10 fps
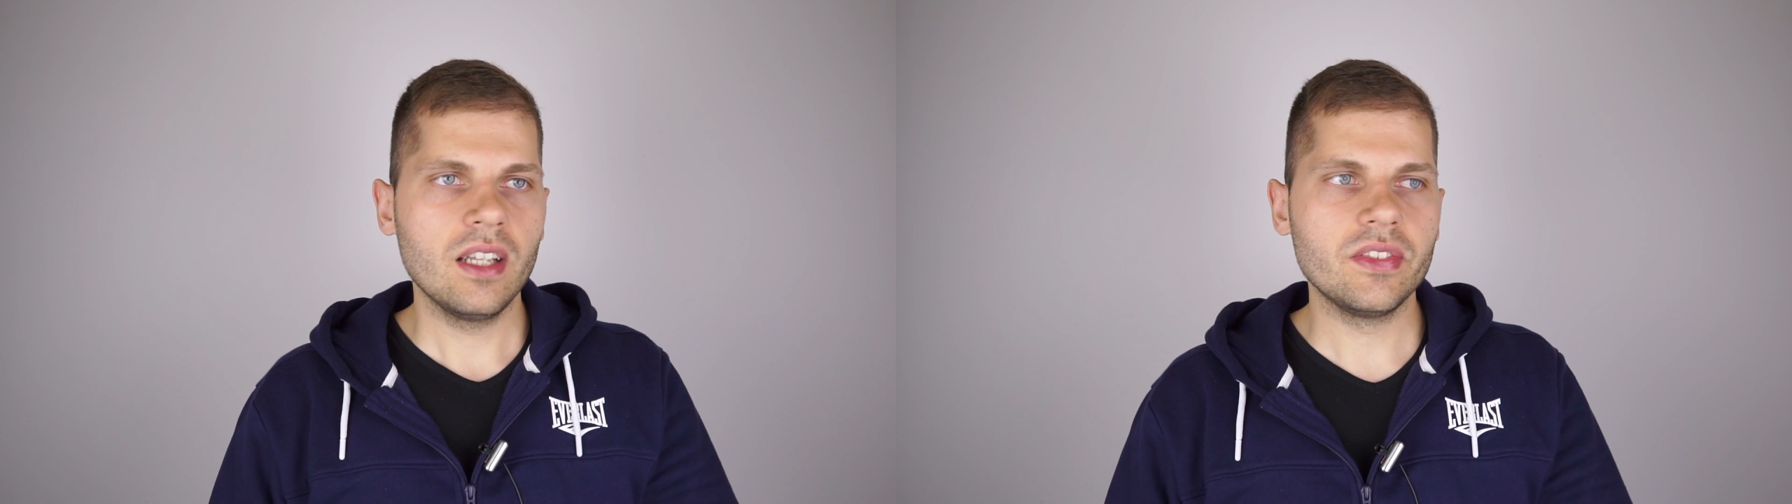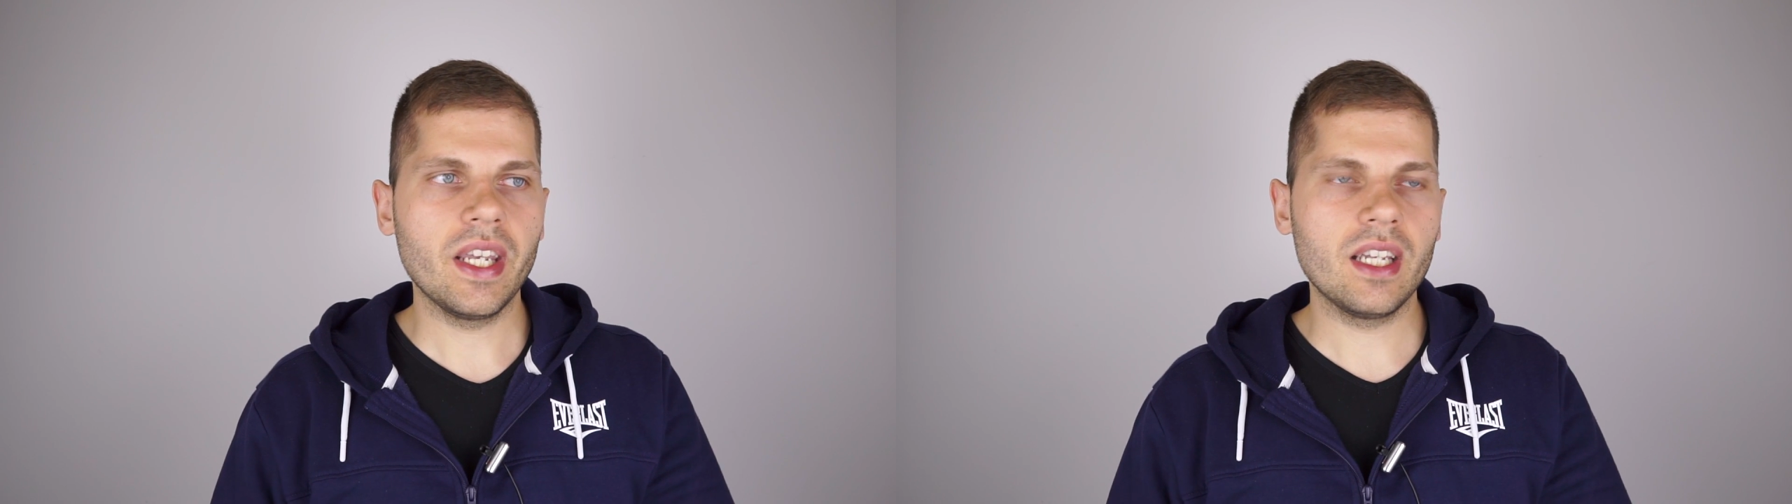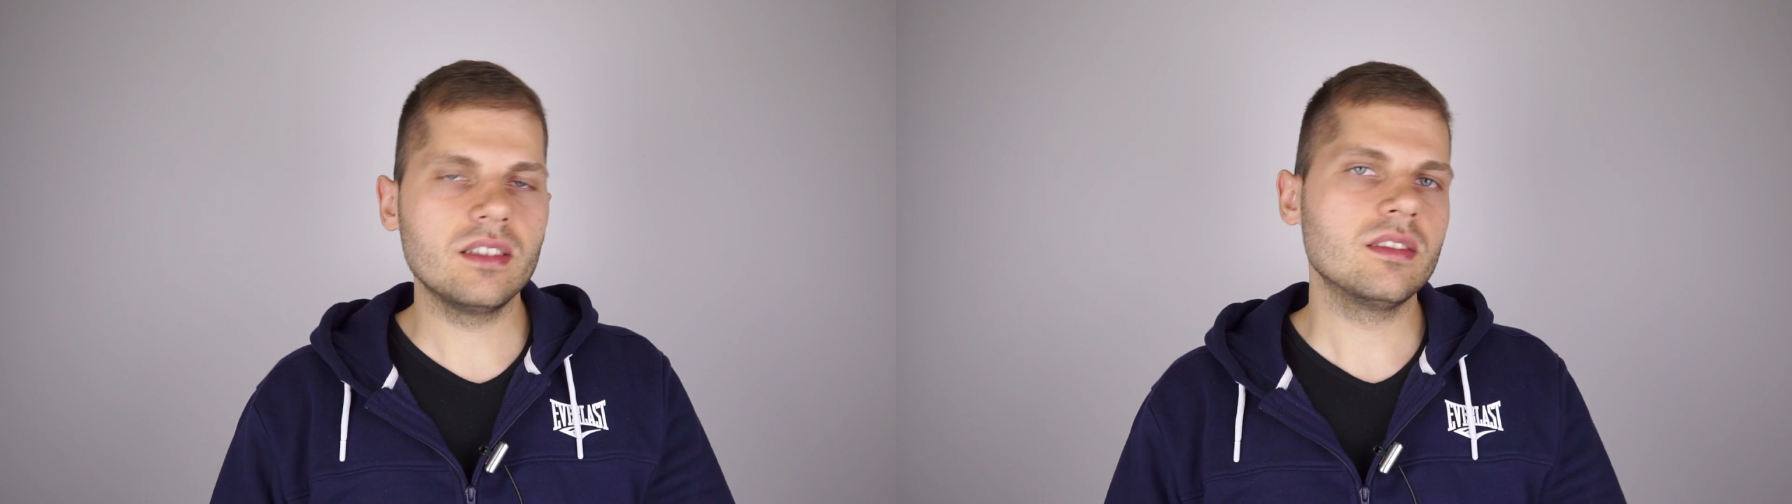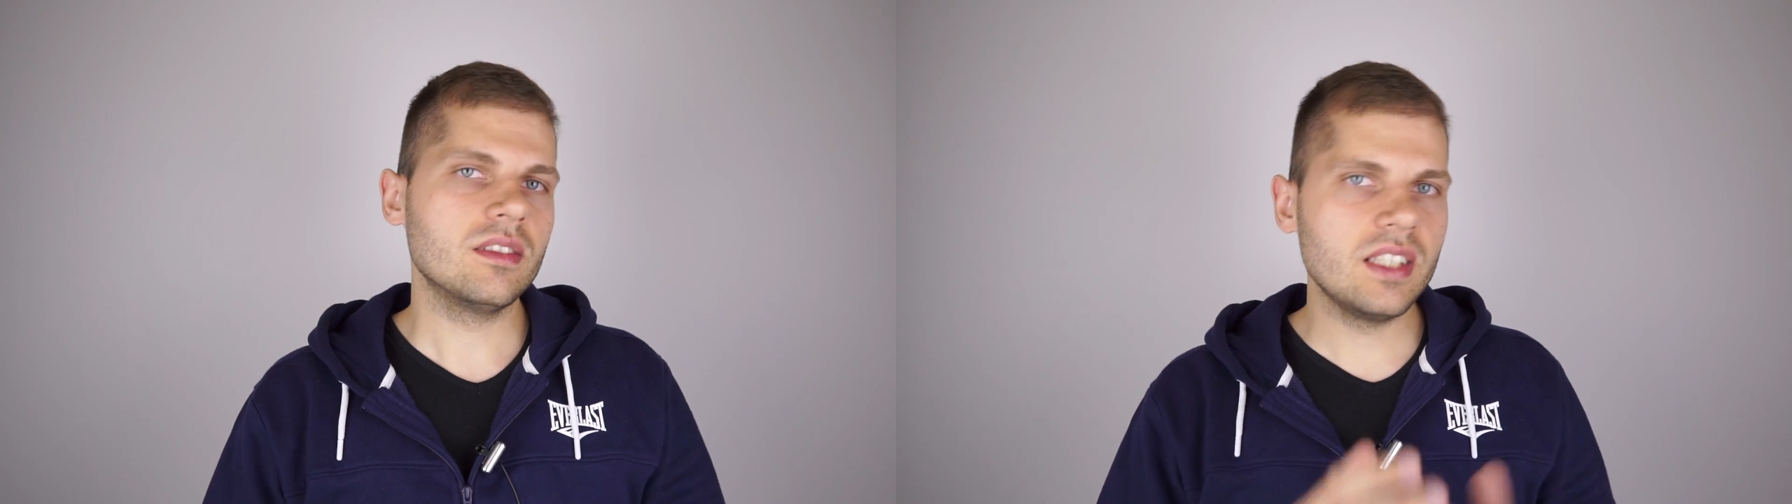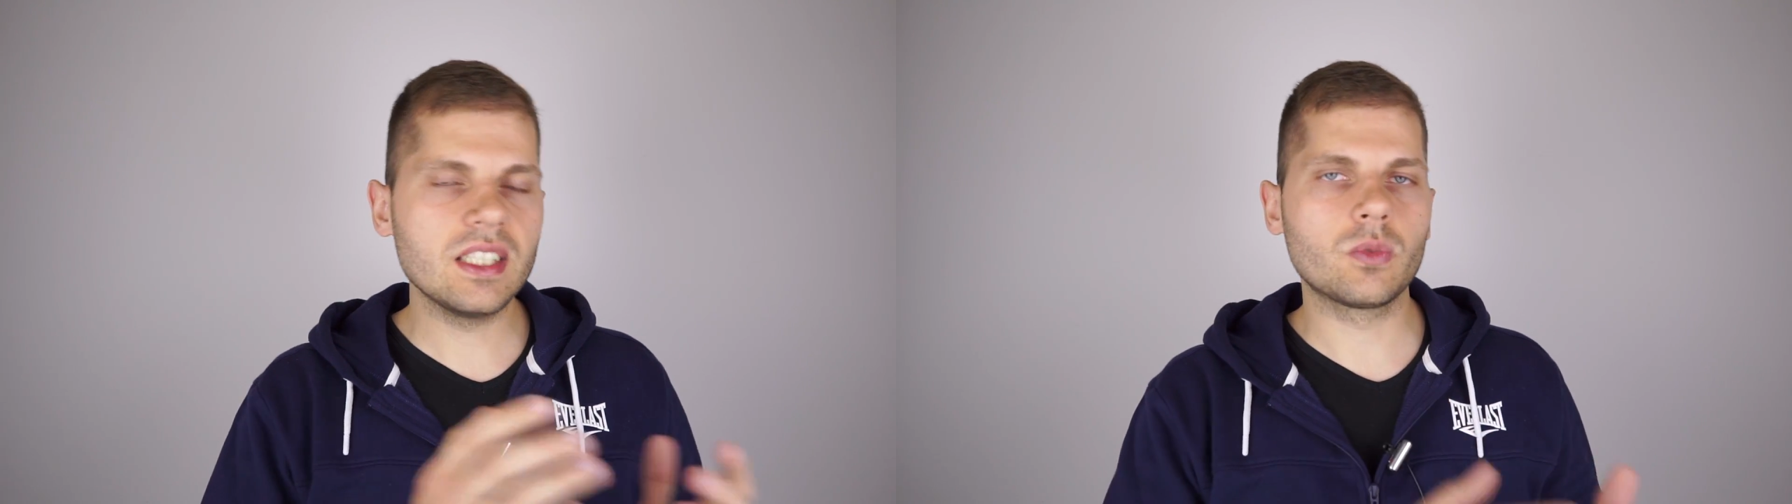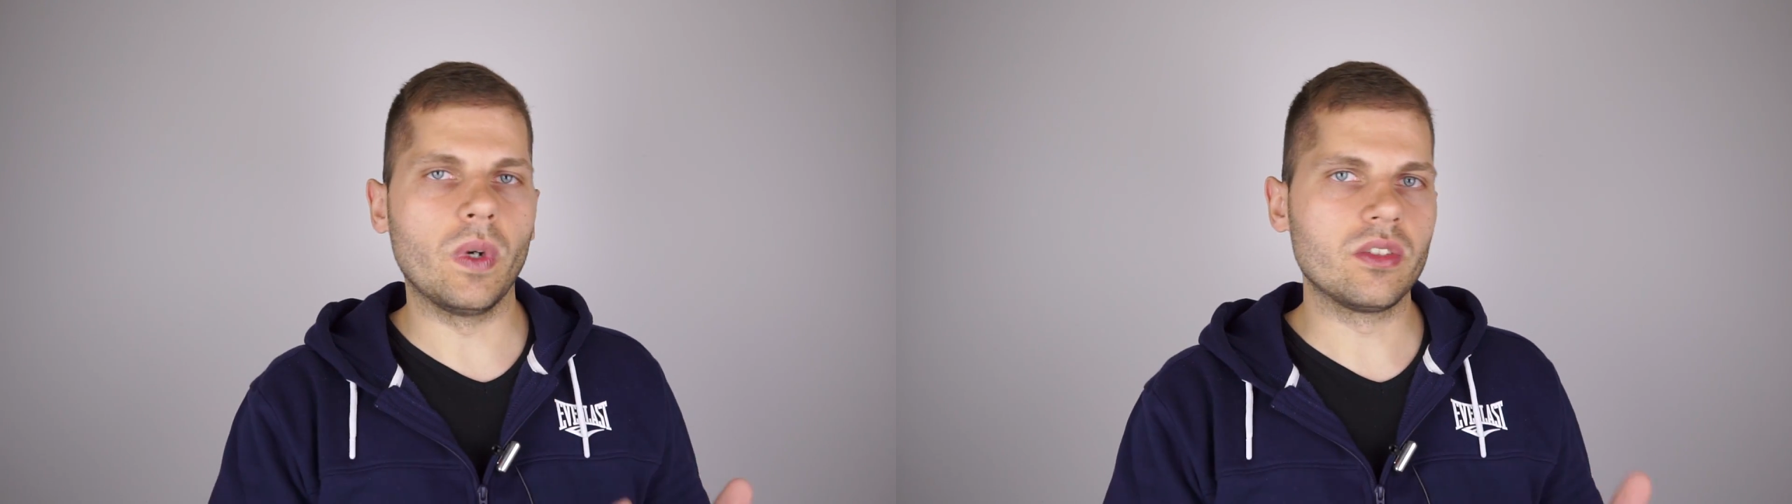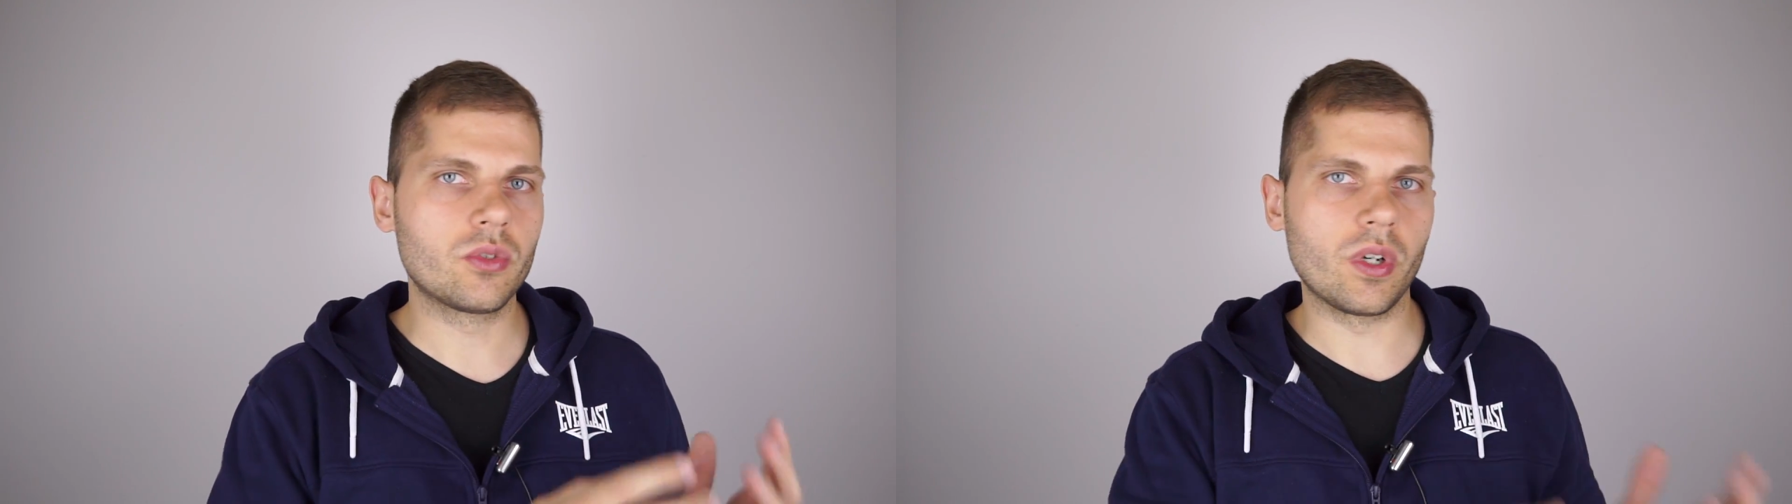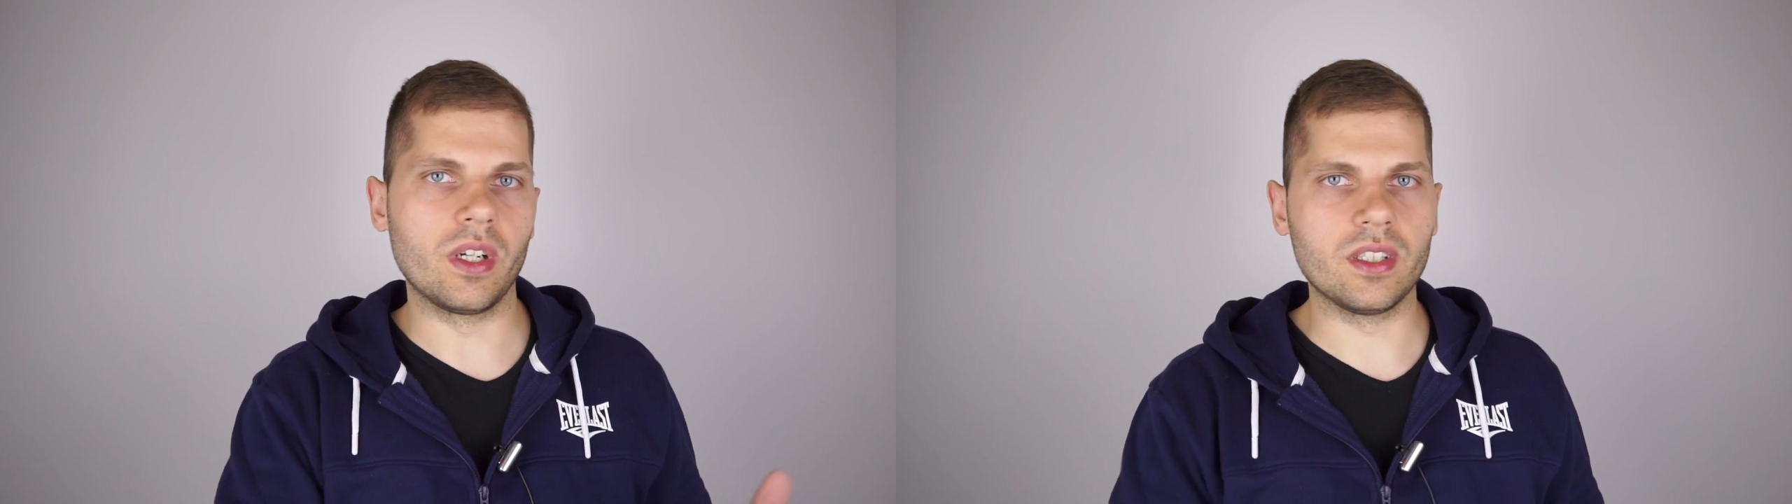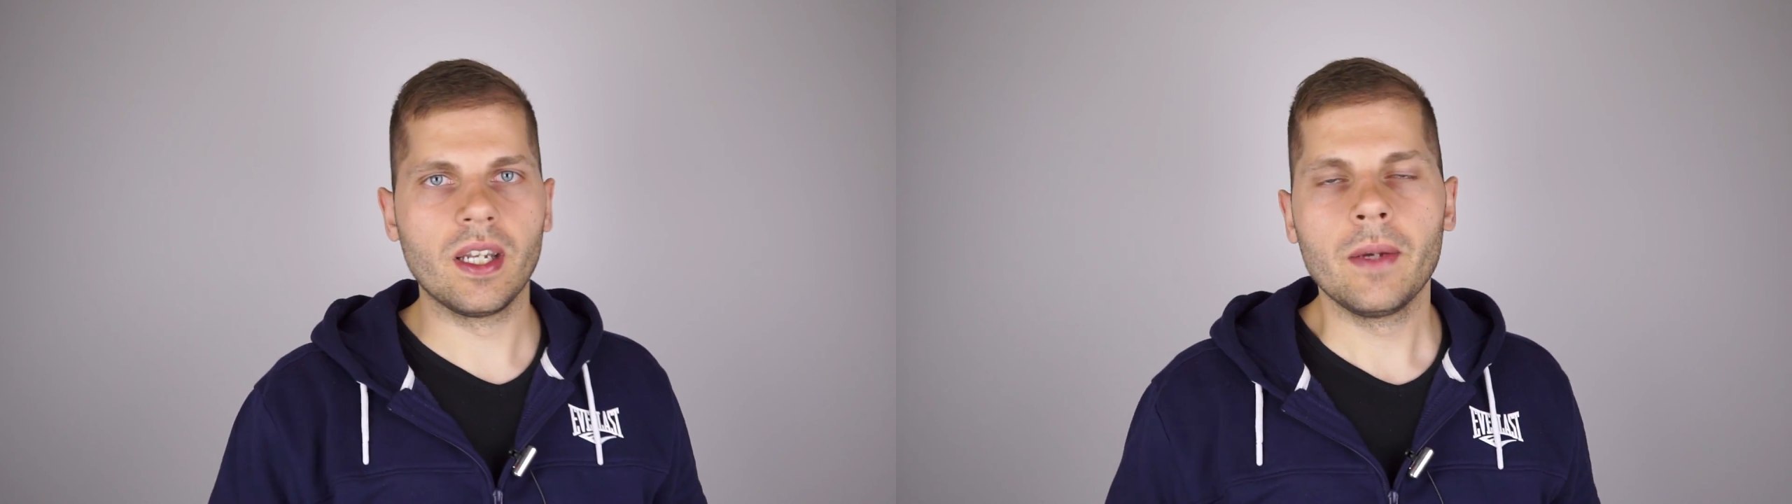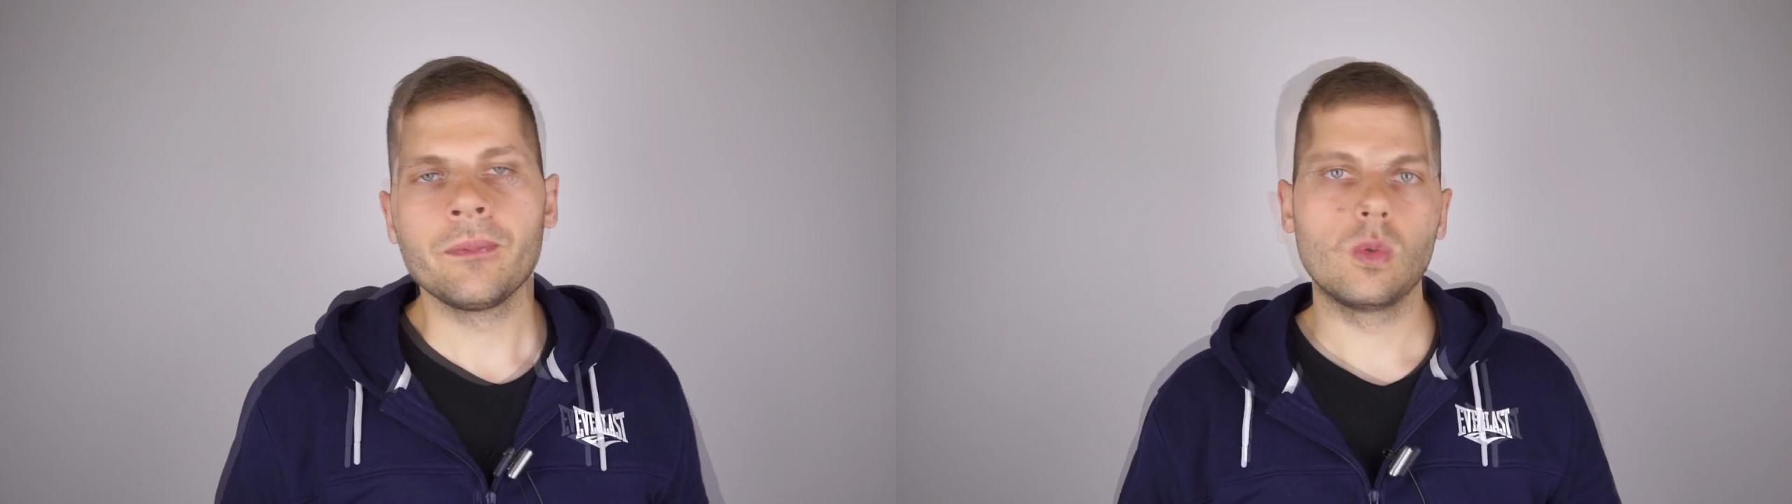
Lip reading: than this one, 3rd.